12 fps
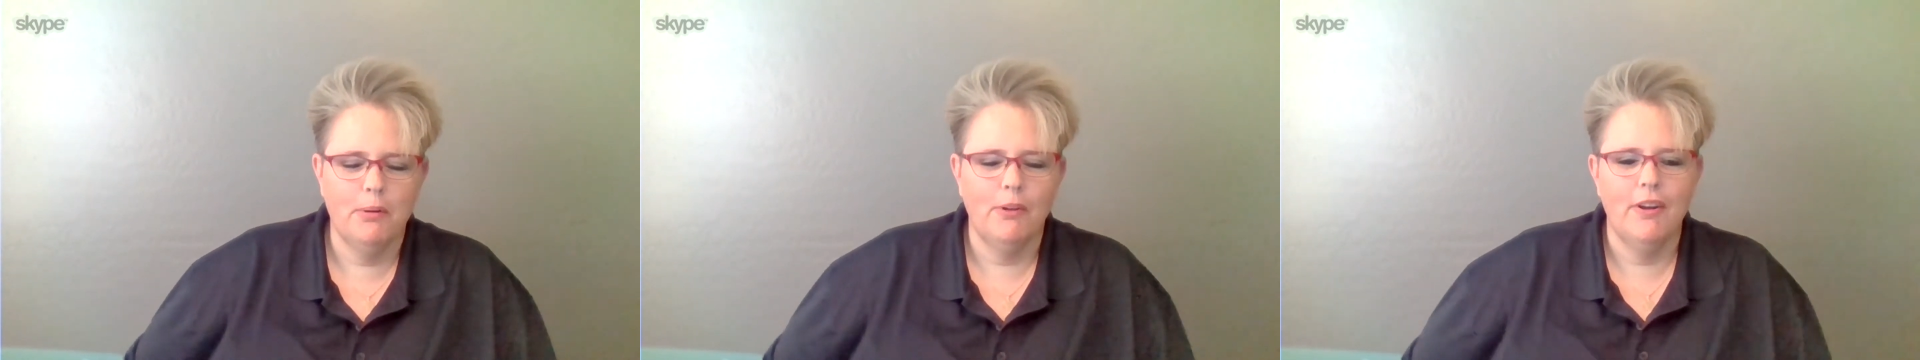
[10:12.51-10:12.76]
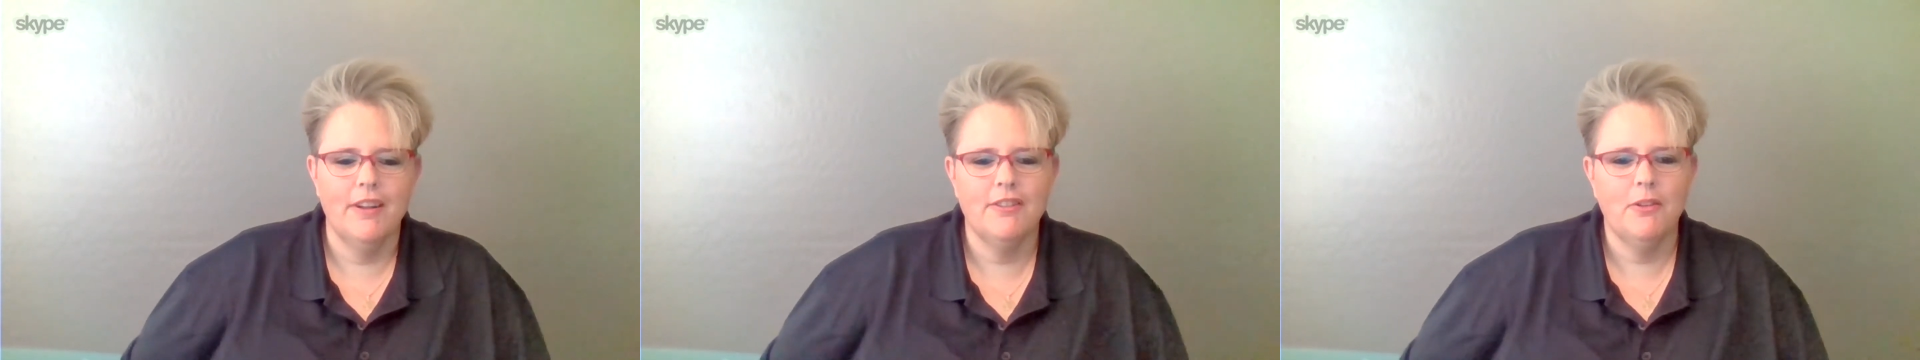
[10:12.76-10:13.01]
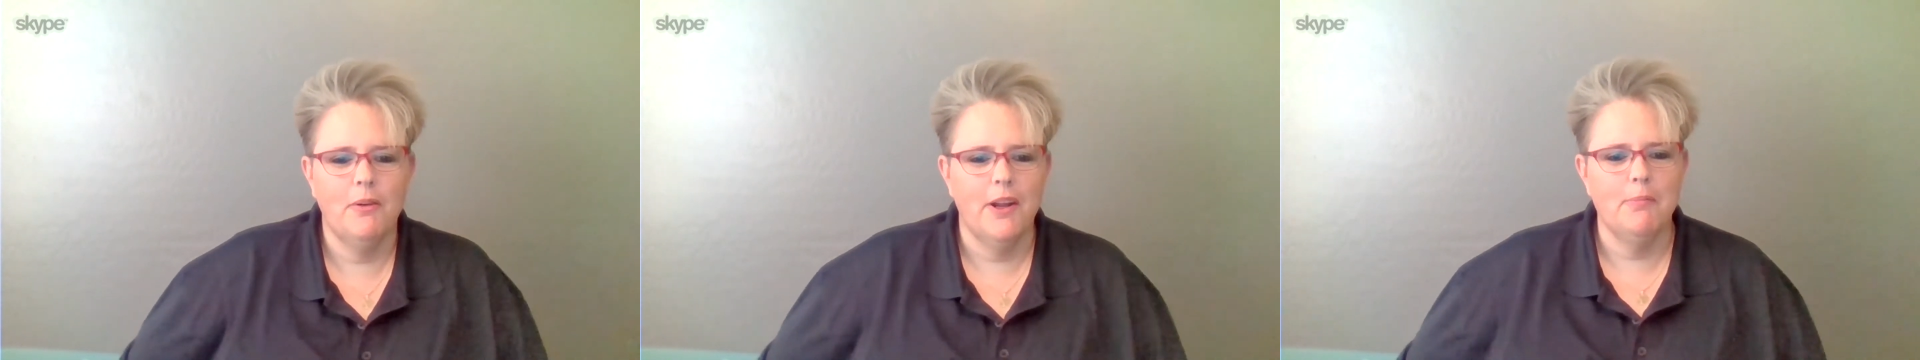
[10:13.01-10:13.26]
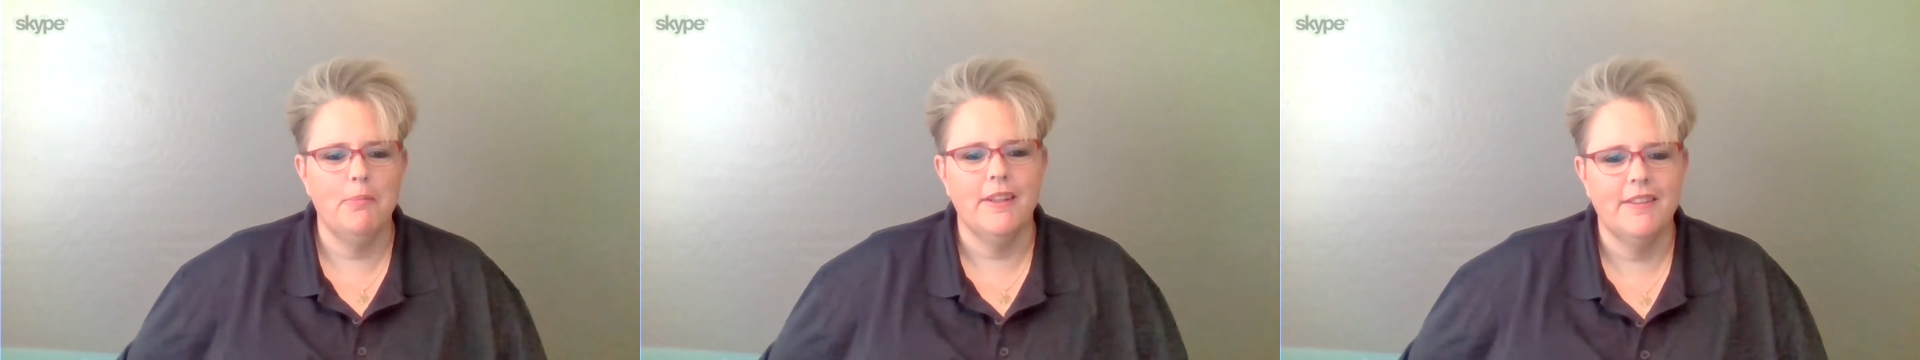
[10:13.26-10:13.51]
progressed
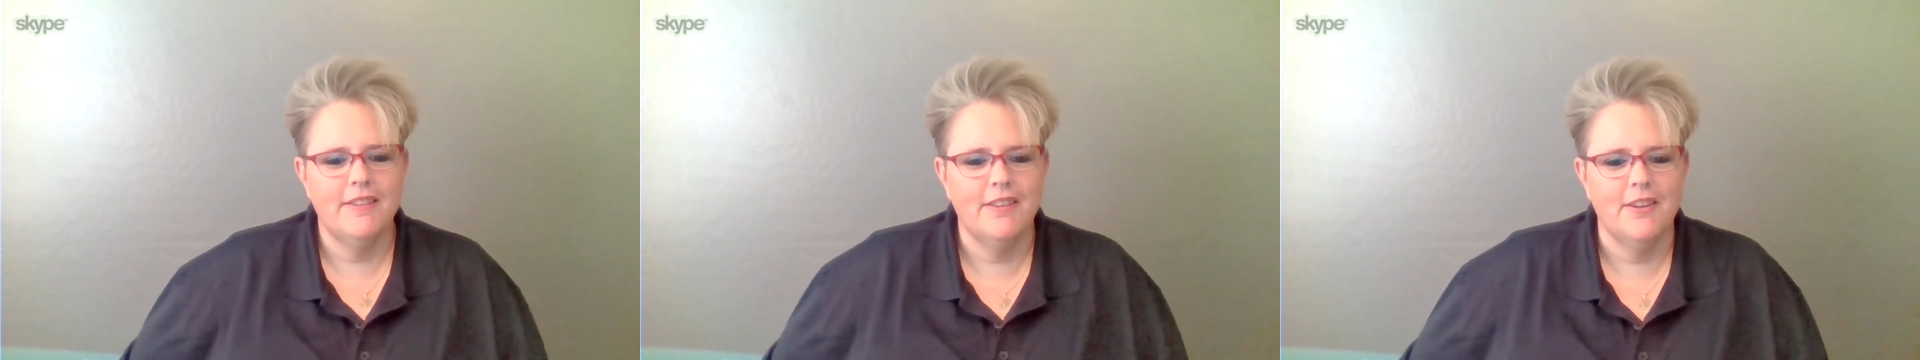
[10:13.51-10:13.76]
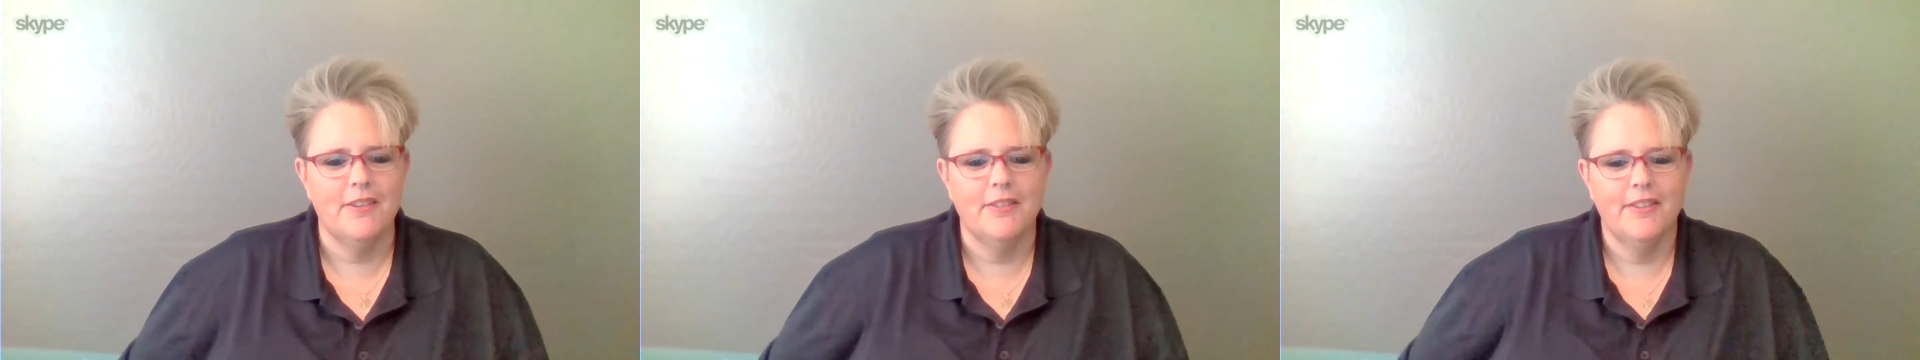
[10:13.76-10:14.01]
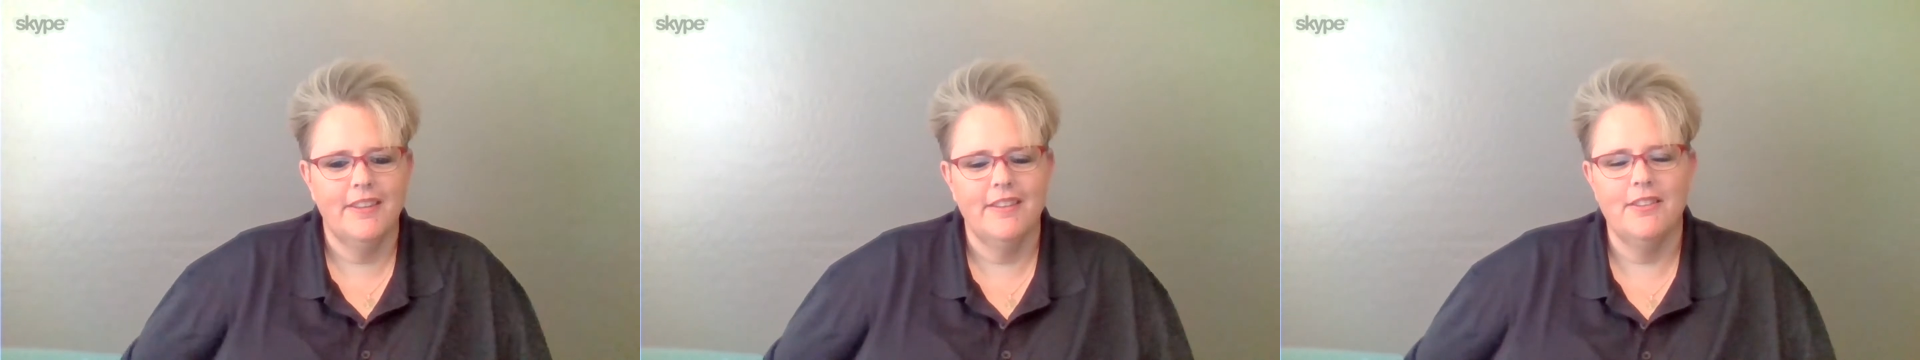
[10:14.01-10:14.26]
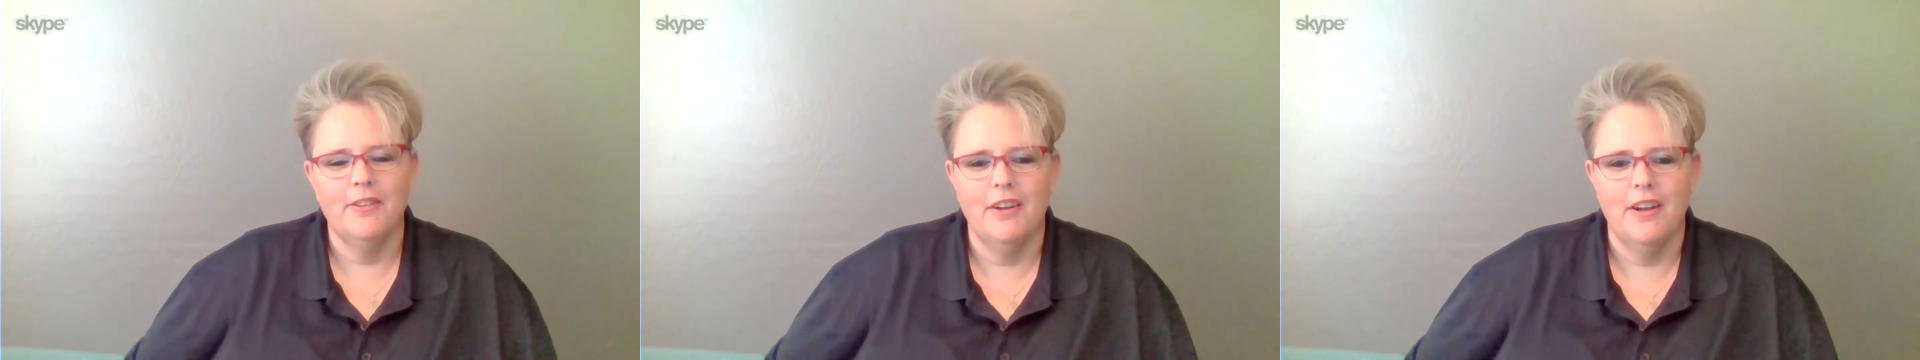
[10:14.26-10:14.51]
quite a bit, so
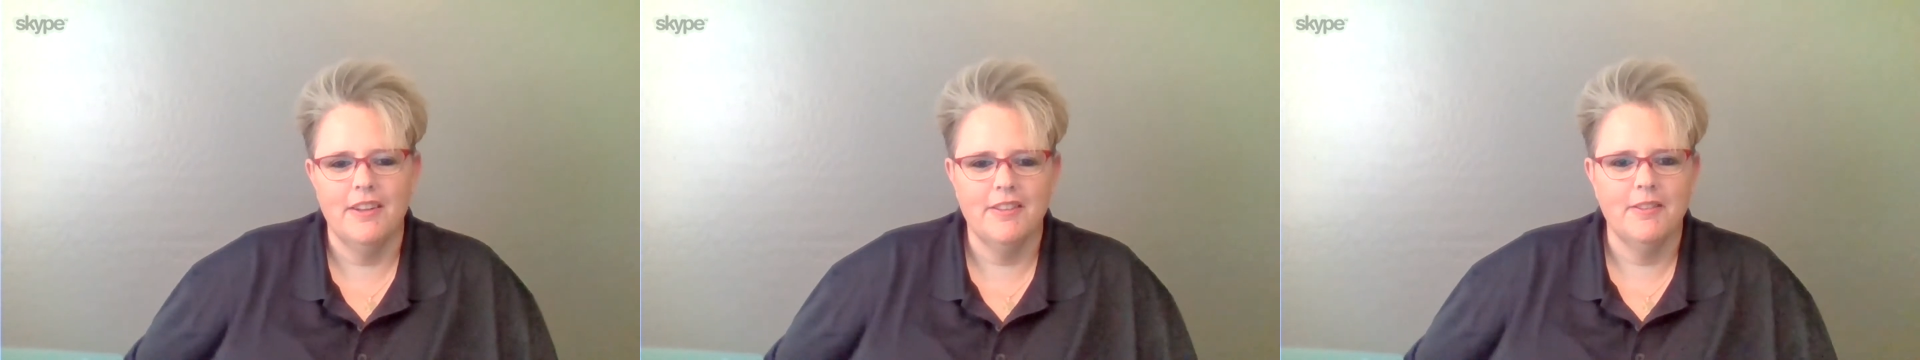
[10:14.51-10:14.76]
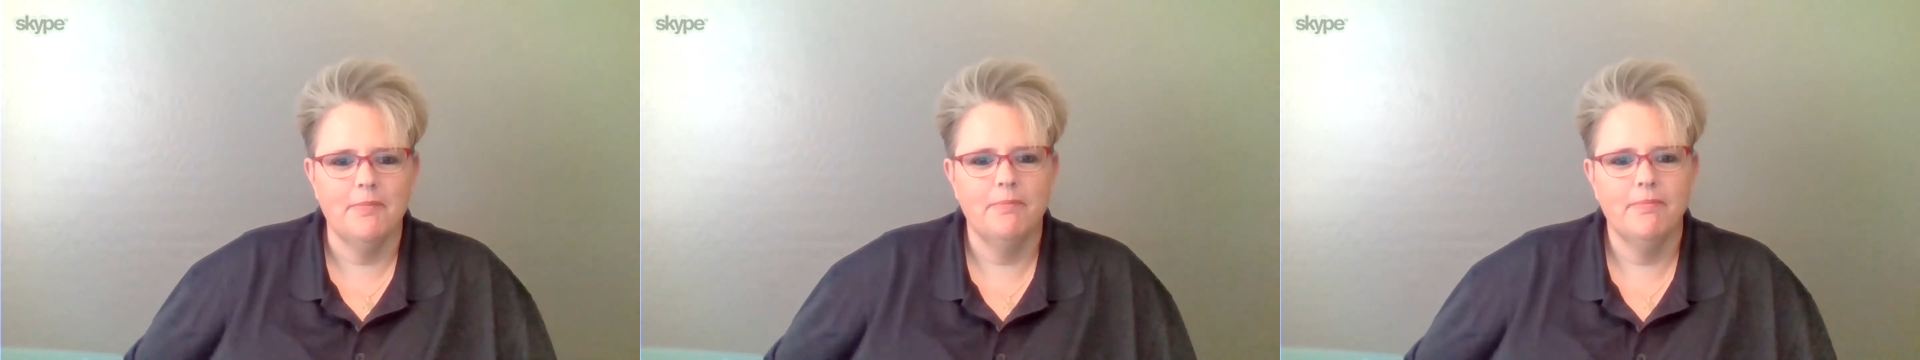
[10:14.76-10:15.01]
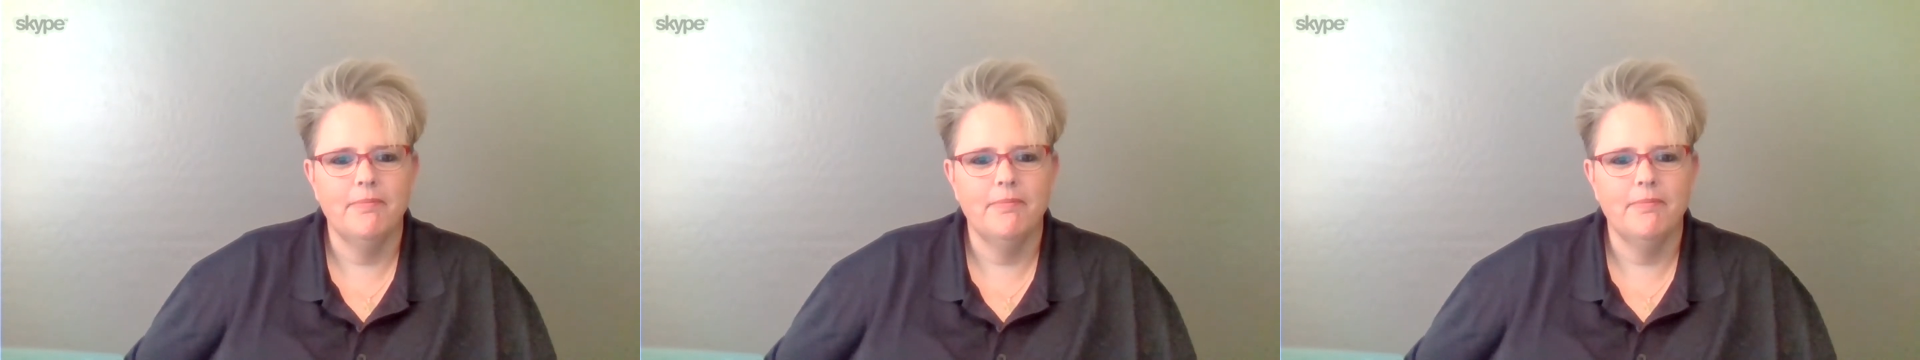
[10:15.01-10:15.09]
he's doing awesome.